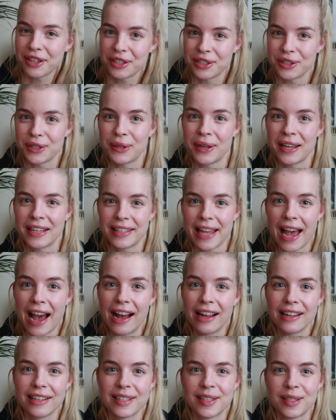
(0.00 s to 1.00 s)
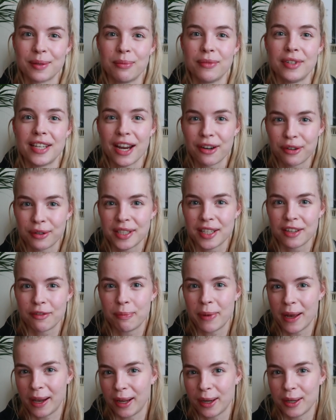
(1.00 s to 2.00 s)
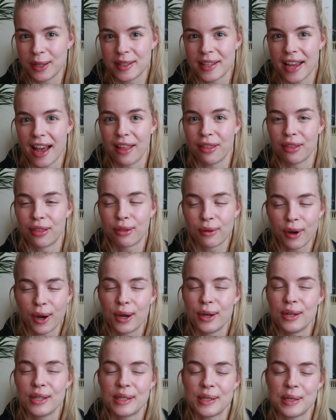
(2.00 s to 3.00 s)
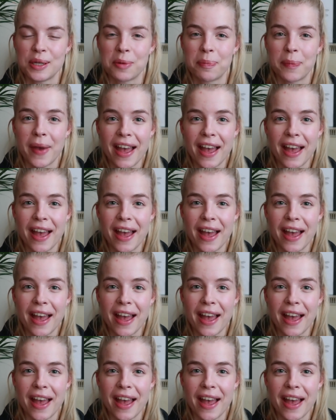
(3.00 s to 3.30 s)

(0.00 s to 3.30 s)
you can do is add some decorative pillows and throws to your